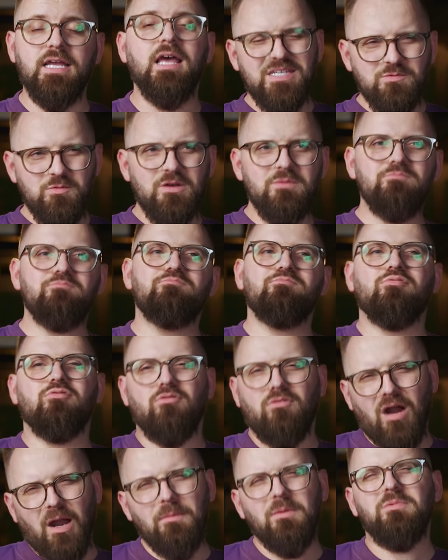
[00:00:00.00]
This would
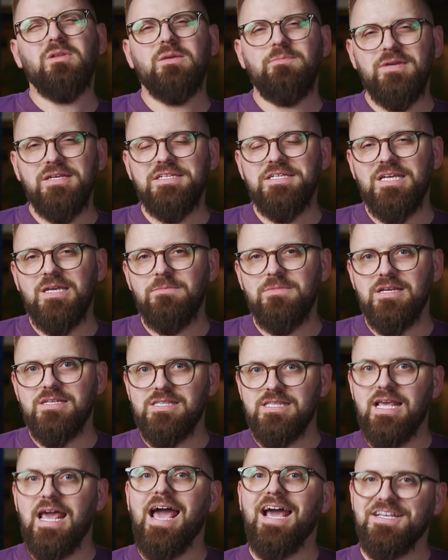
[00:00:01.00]
probably be deemed
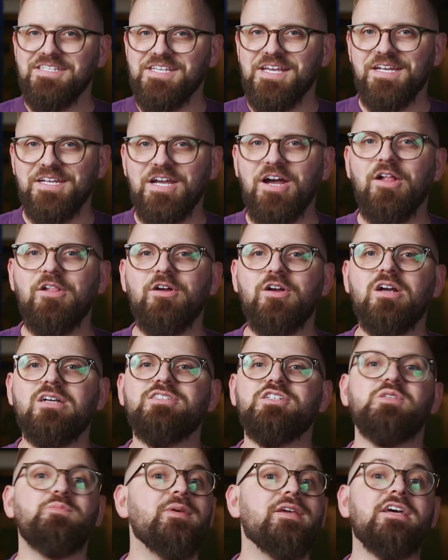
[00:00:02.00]
as the accent color
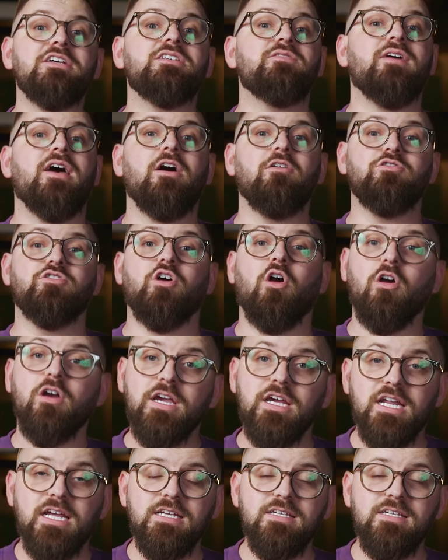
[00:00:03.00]
just because of how dark it